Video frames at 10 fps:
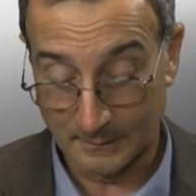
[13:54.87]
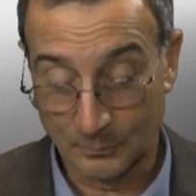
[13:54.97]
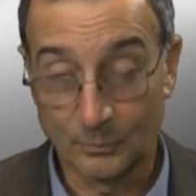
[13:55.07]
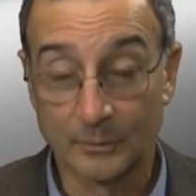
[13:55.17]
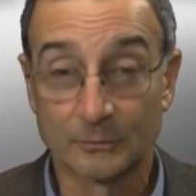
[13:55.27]

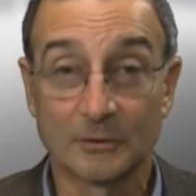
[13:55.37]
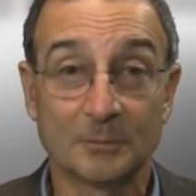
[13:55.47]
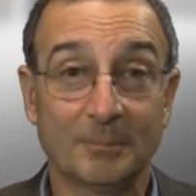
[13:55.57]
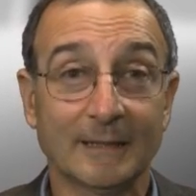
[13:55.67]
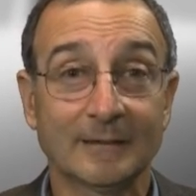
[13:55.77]
With
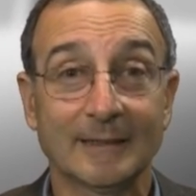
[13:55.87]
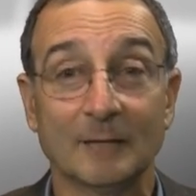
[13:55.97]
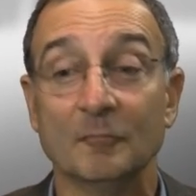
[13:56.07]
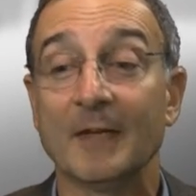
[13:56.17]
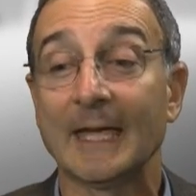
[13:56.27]
respect to
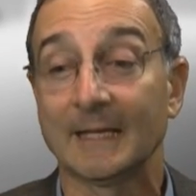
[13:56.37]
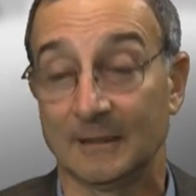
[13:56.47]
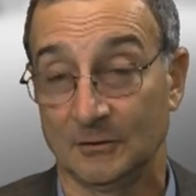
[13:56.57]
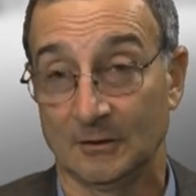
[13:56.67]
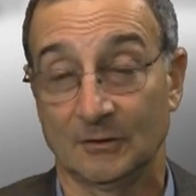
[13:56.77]

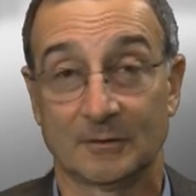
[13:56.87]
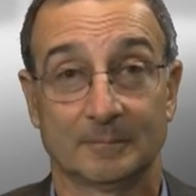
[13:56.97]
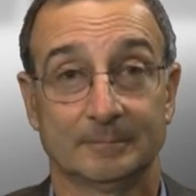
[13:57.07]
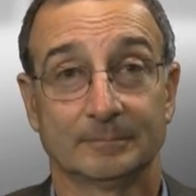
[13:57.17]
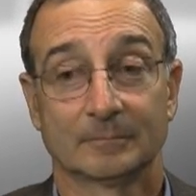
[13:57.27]
advantages
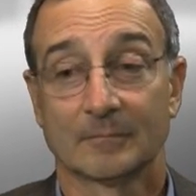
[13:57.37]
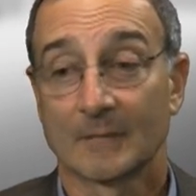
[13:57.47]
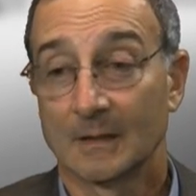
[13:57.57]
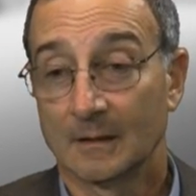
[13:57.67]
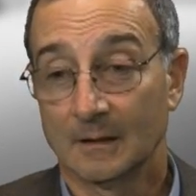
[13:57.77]

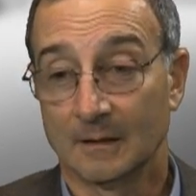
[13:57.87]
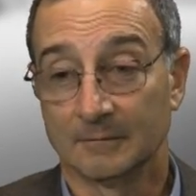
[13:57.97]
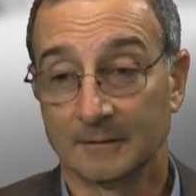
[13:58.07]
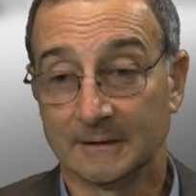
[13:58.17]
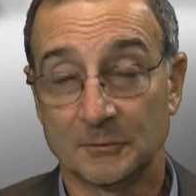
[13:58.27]
of a
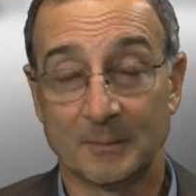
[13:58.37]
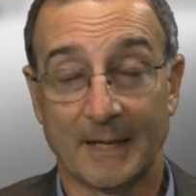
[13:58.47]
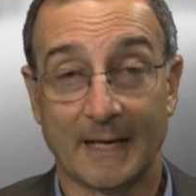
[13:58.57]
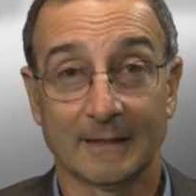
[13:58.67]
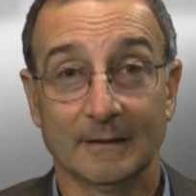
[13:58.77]

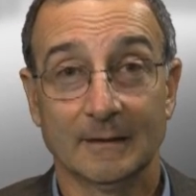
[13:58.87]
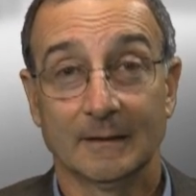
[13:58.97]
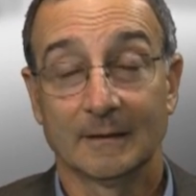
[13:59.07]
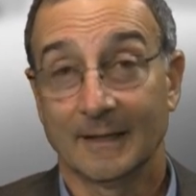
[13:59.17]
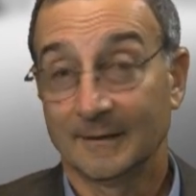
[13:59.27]
leaseback,
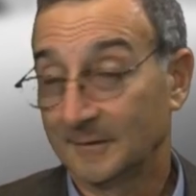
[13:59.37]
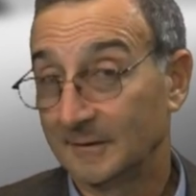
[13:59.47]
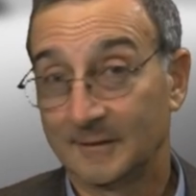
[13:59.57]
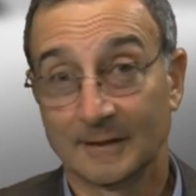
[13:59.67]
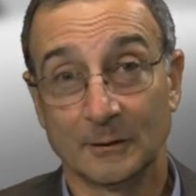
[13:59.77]
as I
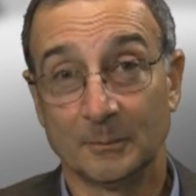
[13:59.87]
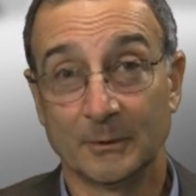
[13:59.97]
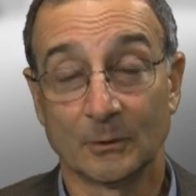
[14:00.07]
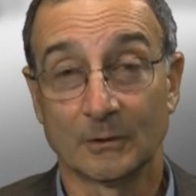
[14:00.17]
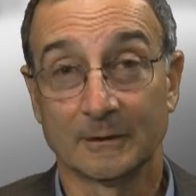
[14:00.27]
said a little bit
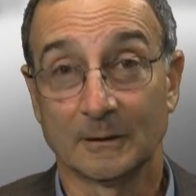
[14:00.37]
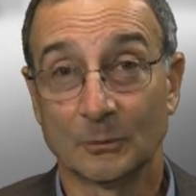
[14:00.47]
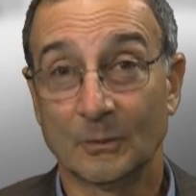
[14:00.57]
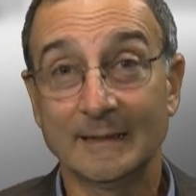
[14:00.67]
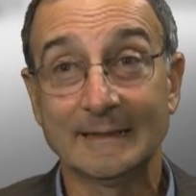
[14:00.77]
earlier,
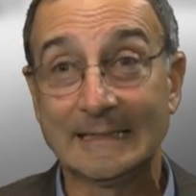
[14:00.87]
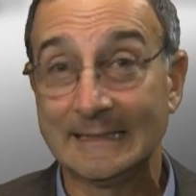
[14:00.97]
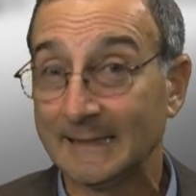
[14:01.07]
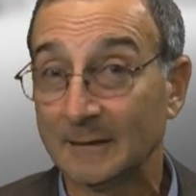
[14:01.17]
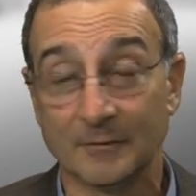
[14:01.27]
one of the
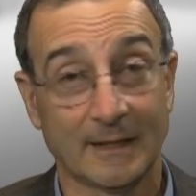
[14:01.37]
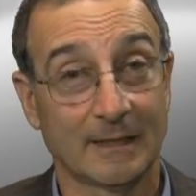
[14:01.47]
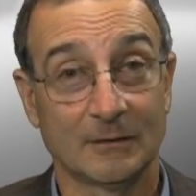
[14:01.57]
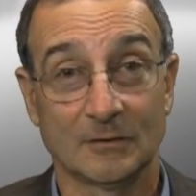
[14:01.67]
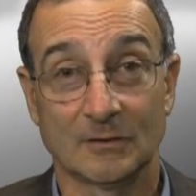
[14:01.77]
key
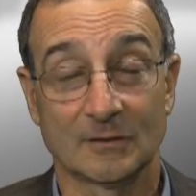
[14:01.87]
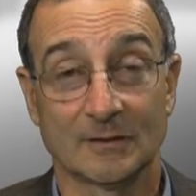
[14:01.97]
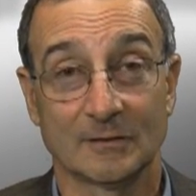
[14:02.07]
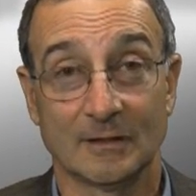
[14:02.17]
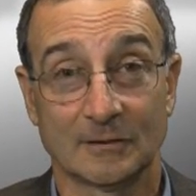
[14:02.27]
advantages
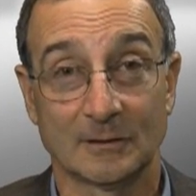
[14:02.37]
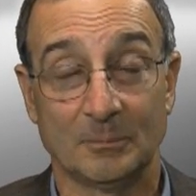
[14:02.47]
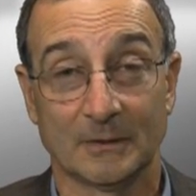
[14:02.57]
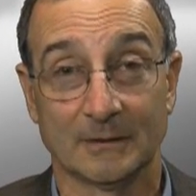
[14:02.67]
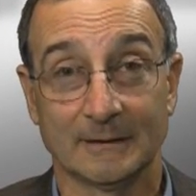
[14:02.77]
is this
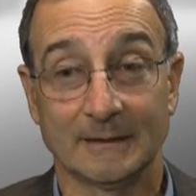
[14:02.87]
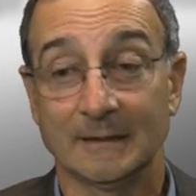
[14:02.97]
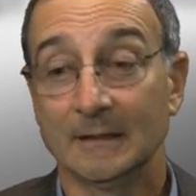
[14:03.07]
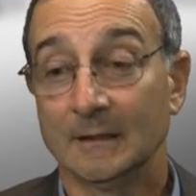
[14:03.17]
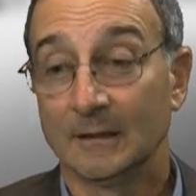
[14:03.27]
ability
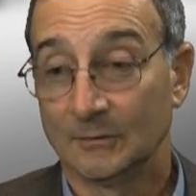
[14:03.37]
to